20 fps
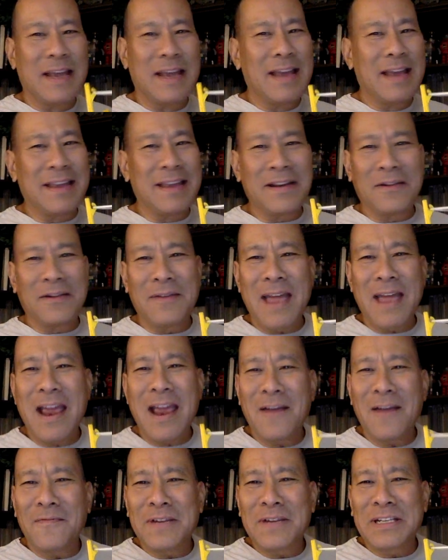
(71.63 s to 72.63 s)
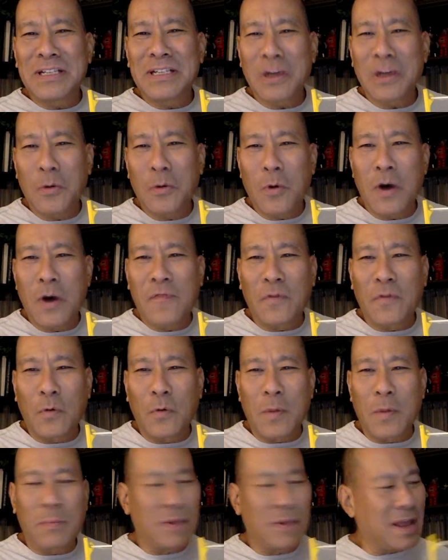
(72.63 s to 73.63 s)
You know, every so often
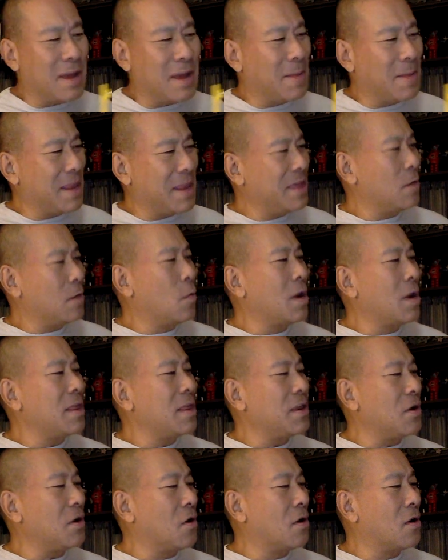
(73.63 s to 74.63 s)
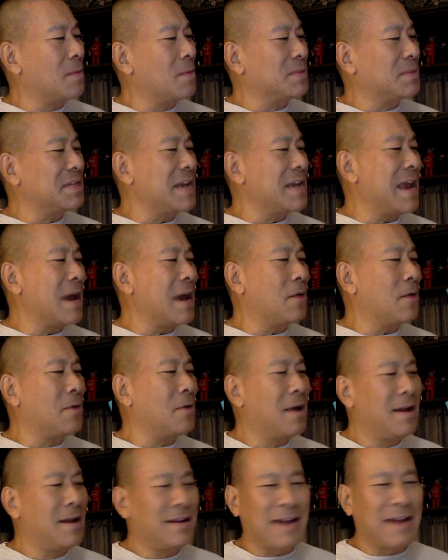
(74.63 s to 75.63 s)
we play them. I think one of the arms now
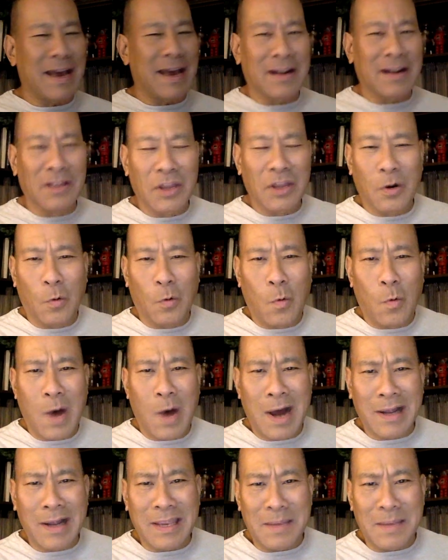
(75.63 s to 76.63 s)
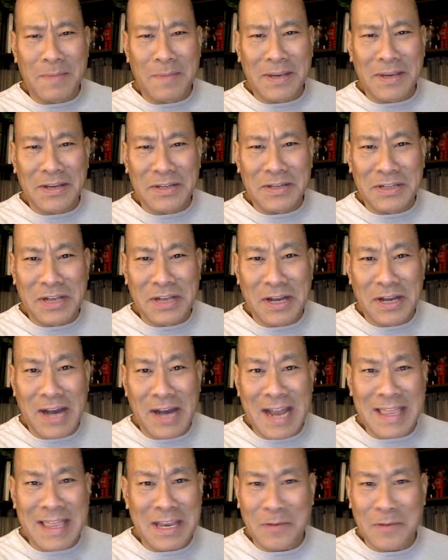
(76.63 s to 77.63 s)
got a little wonky because
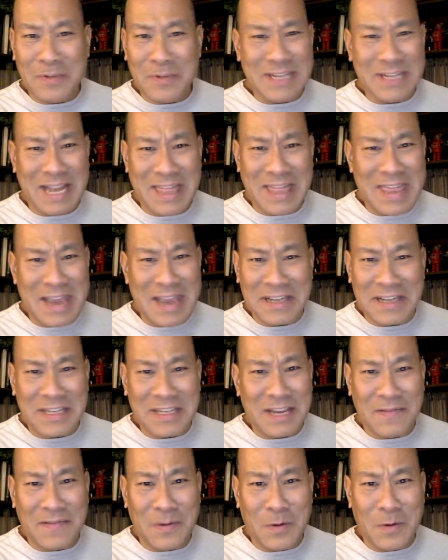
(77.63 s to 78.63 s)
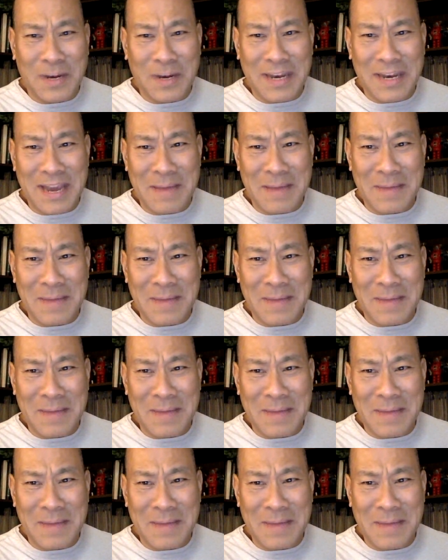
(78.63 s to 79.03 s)
I think it was like a Thanksgiving one day.